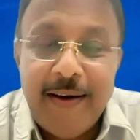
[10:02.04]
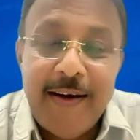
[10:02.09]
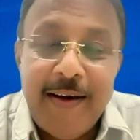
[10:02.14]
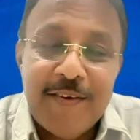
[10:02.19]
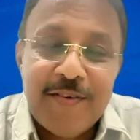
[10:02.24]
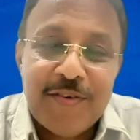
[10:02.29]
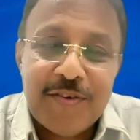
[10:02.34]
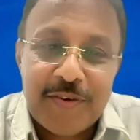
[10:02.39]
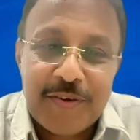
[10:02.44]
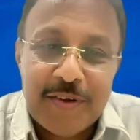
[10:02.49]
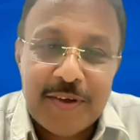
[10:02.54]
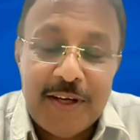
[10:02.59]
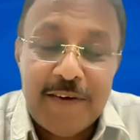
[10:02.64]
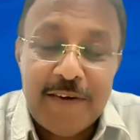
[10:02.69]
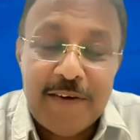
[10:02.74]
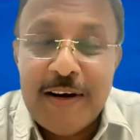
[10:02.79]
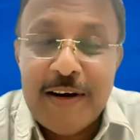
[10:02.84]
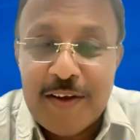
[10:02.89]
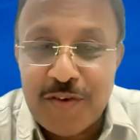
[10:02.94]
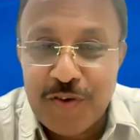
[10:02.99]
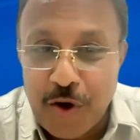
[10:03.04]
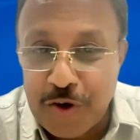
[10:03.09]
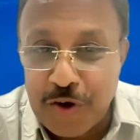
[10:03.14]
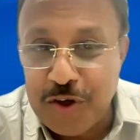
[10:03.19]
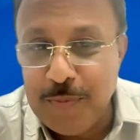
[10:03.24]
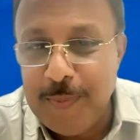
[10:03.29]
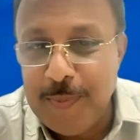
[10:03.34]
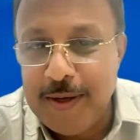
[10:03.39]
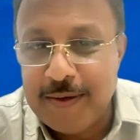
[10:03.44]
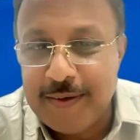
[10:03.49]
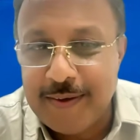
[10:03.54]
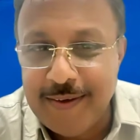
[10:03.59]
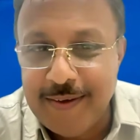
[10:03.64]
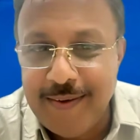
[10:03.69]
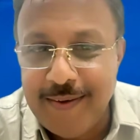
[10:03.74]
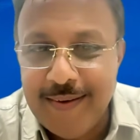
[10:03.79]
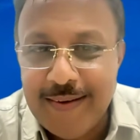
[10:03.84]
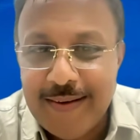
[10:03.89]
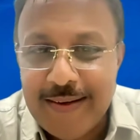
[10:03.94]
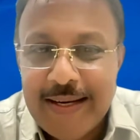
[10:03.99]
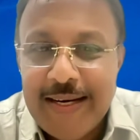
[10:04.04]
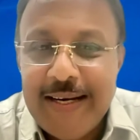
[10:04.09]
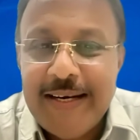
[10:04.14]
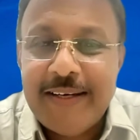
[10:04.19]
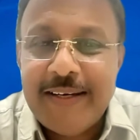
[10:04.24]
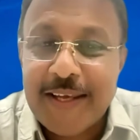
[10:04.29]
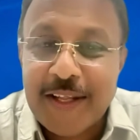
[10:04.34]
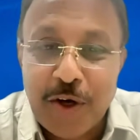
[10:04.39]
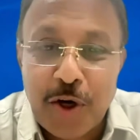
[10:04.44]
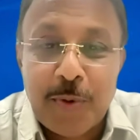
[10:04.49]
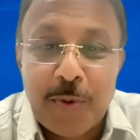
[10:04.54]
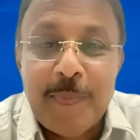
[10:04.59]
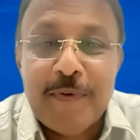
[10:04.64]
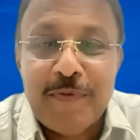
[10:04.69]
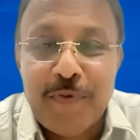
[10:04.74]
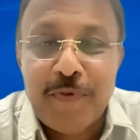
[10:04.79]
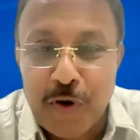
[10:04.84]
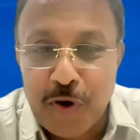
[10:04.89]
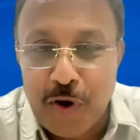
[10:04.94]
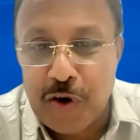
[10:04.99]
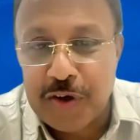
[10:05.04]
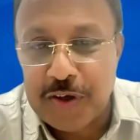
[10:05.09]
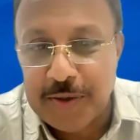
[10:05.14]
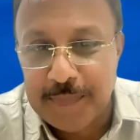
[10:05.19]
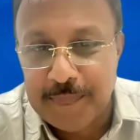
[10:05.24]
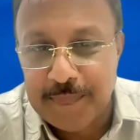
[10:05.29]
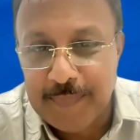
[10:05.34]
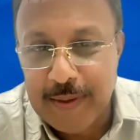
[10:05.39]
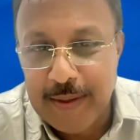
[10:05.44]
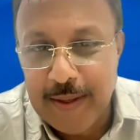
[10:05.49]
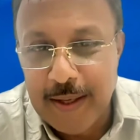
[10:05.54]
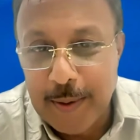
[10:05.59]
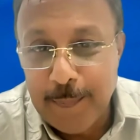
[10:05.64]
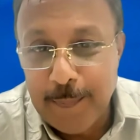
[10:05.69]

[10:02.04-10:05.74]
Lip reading: If it is documented, it cannot be forgotten.